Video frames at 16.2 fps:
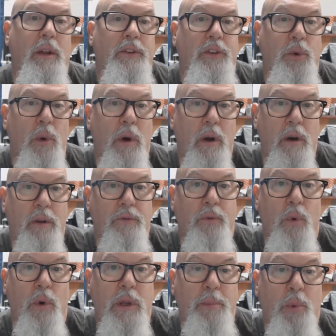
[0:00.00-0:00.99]

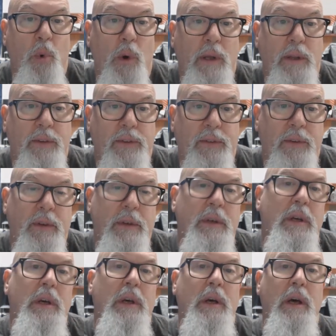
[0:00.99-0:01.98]
240 points,
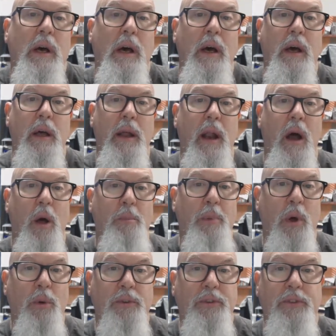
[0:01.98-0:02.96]
and I'll
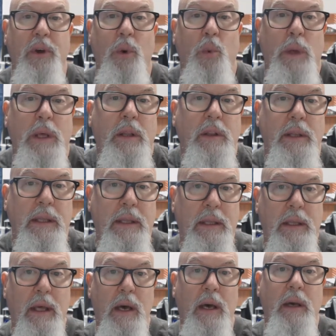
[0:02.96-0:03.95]
post a
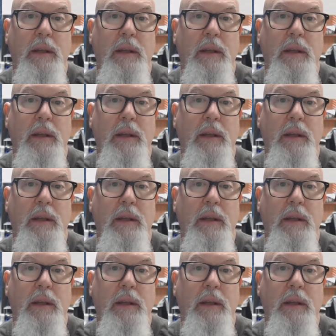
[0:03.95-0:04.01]
weekly